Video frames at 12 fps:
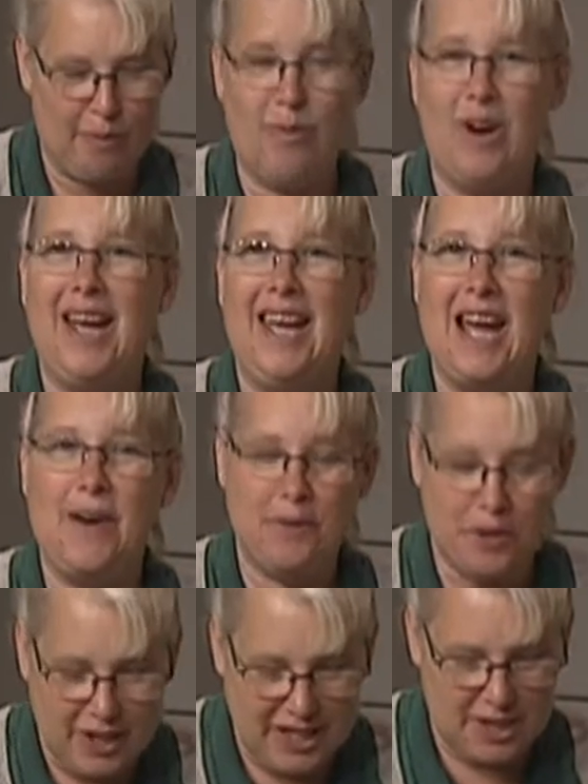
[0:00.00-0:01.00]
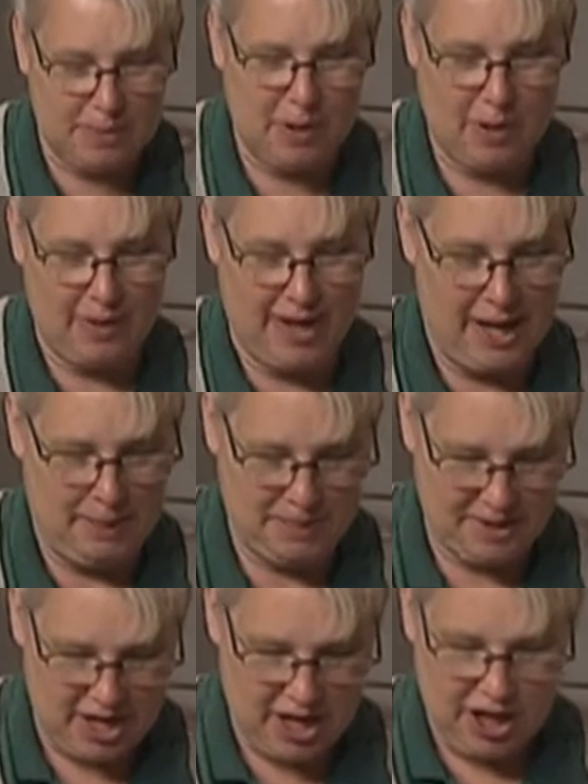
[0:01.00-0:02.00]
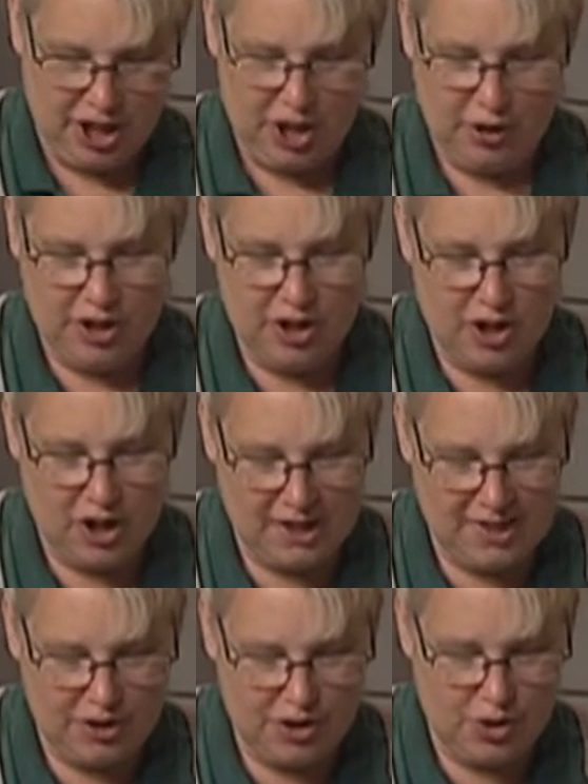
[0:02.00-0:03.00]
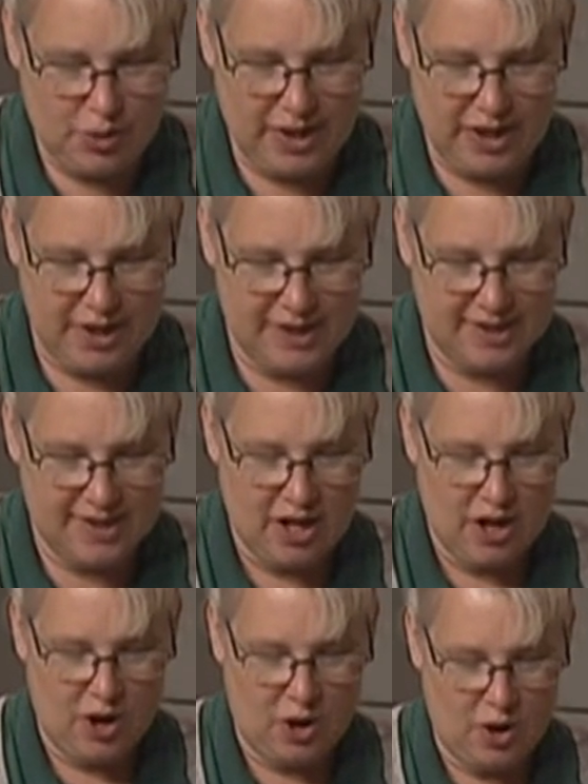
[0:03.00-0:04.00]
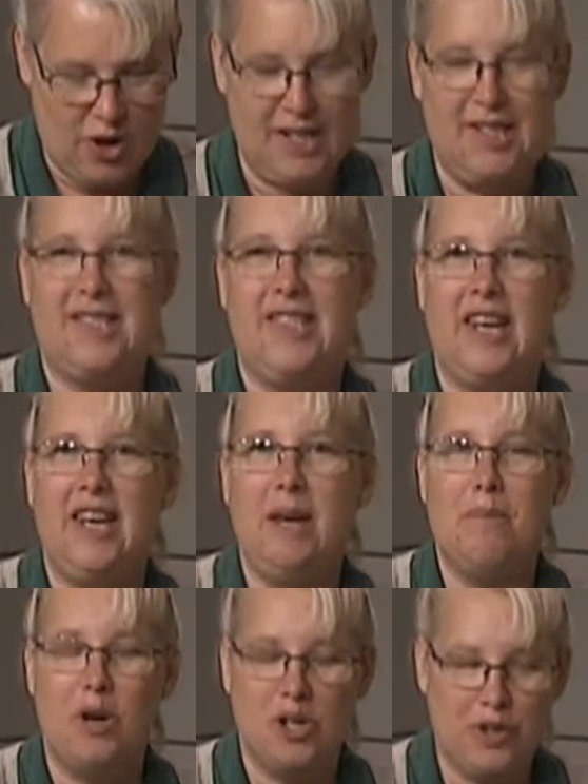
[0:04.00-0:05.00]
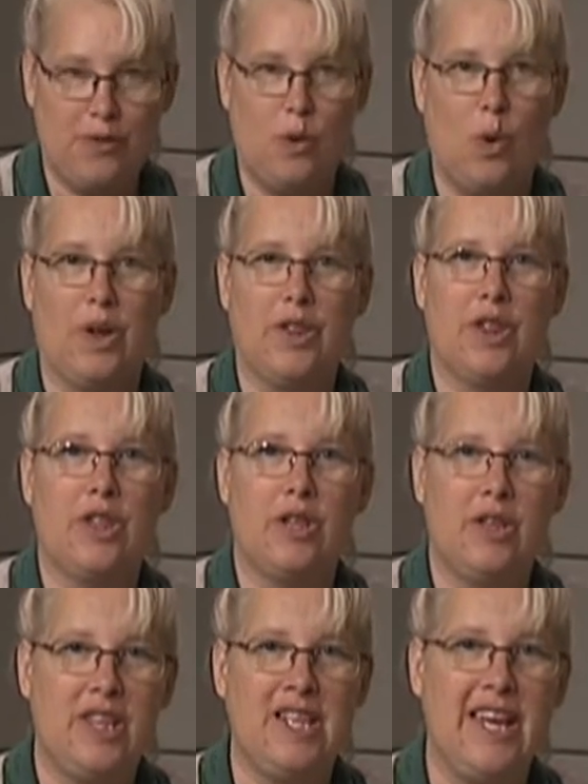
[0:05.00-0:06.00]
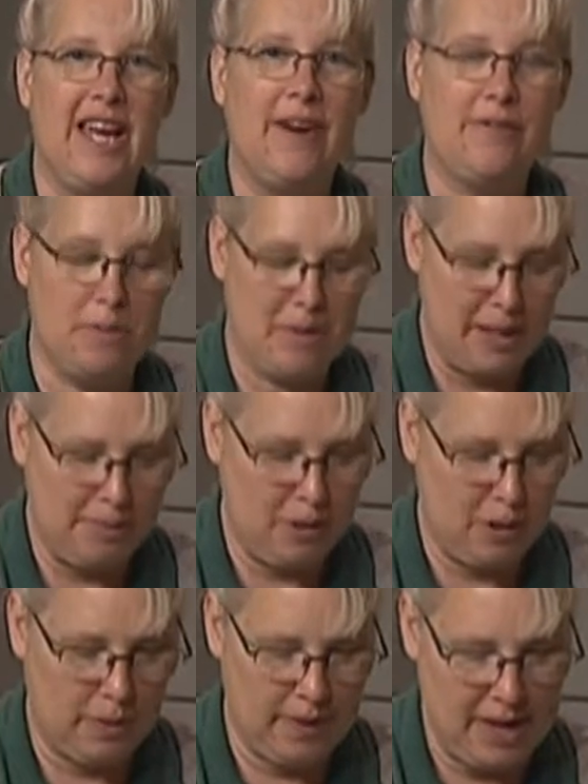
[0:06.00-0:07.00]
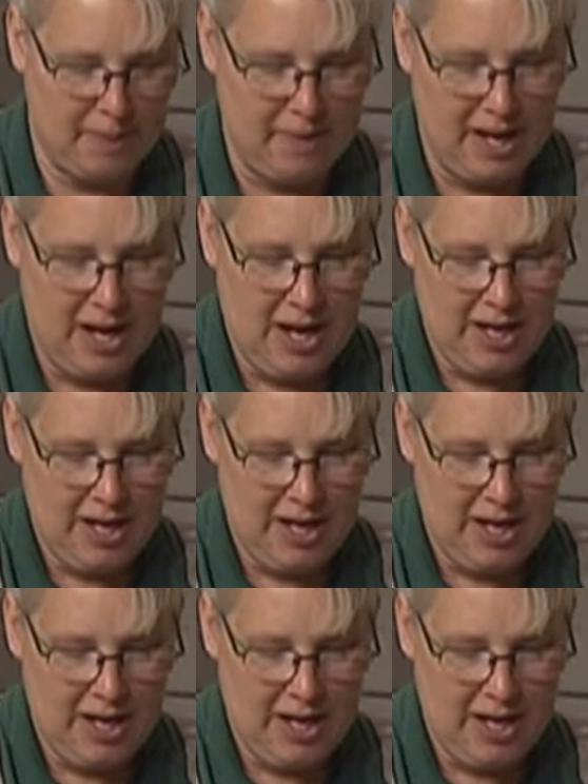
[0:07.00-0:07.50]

right after these programs. You can also join us on Sunday, March 4th, the day after my program.